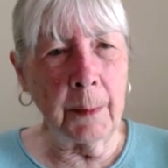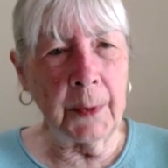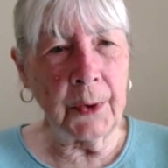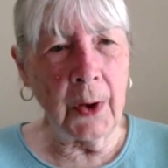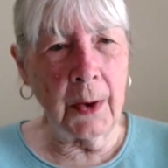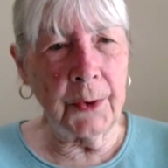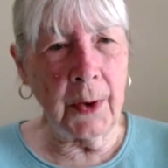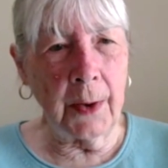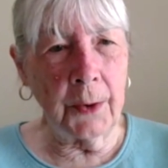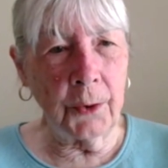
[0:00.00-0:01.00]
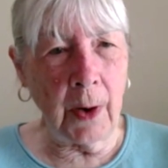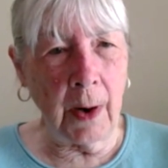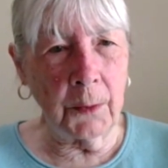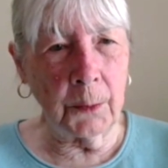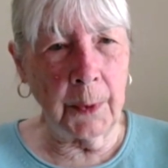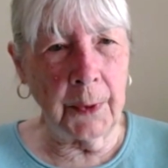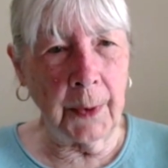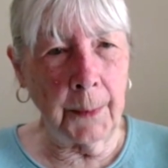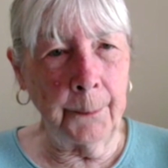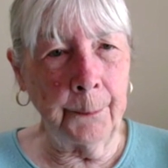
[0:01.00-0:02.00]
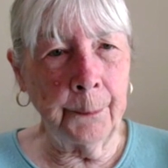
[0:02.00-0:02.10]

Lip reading: his godson and traveled with him.